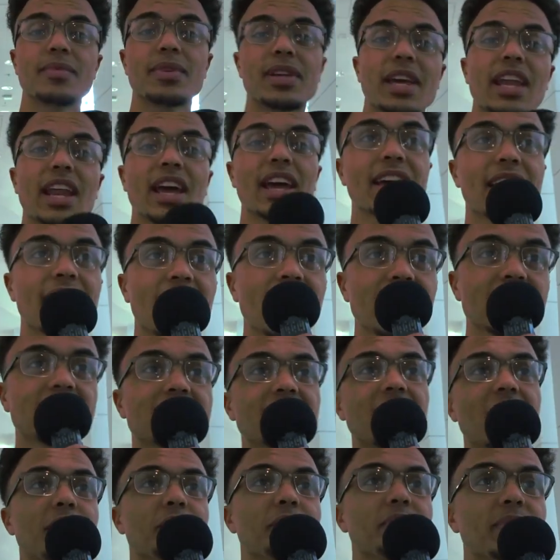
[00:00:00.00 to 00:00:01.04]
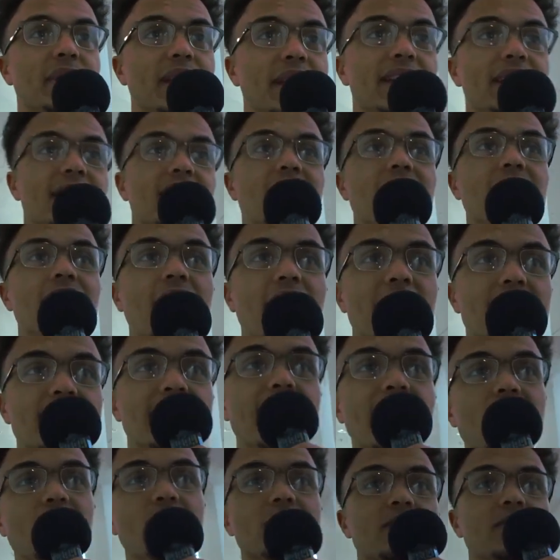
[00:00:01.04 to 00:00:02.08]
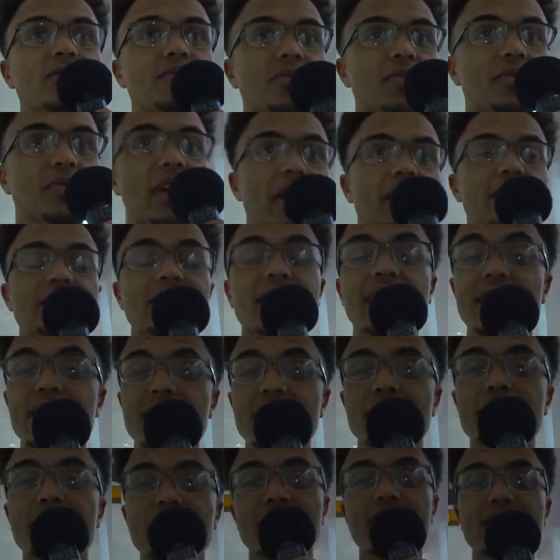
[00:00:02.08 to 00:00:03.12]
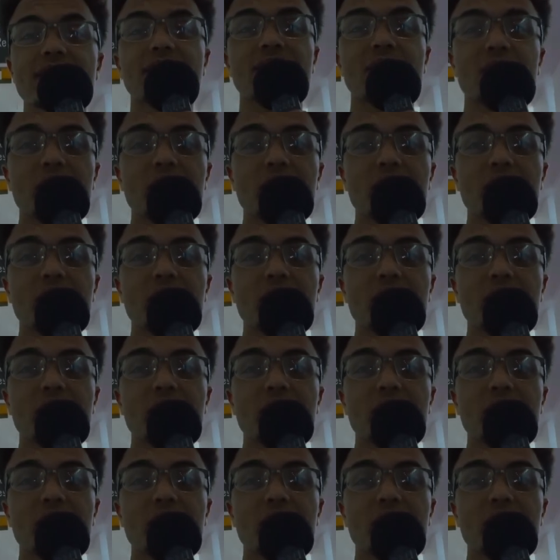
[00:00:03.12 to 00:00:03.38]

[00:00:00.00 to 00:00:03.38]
Can I stop being a locked character for 5 seconds, please?